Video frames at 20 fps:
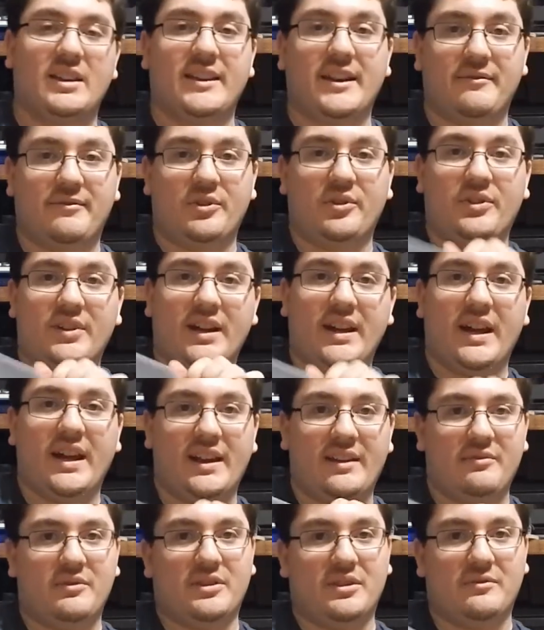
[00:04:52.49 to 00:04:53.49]
Now, if only I
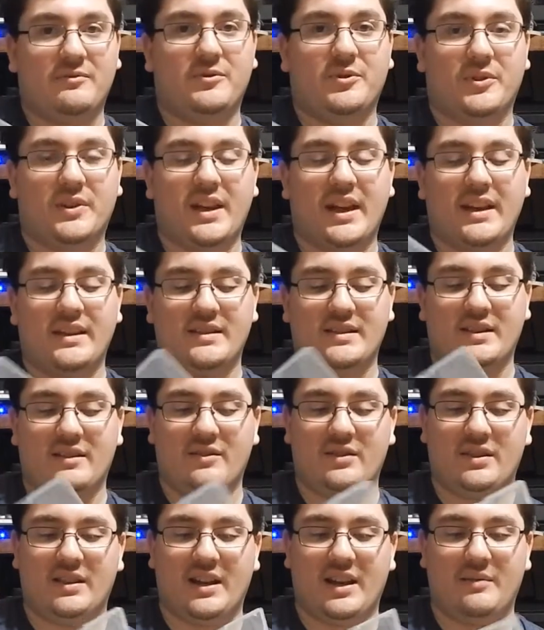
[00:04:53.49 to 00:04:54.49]
had it with the full case and
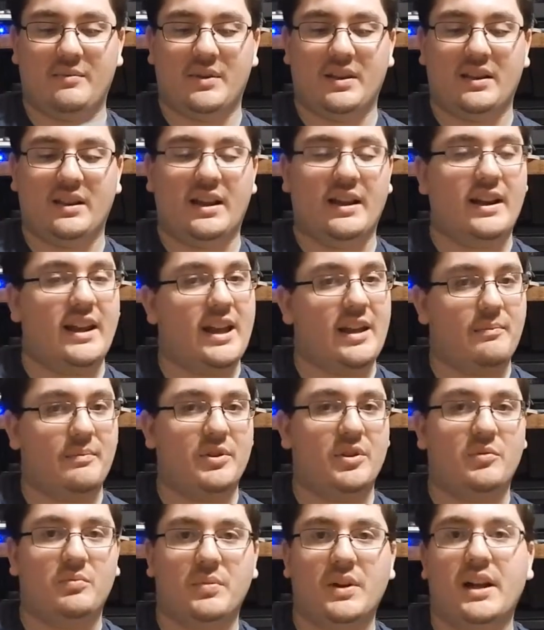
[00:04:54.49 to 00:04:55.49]
everything, I'd be a lot happier.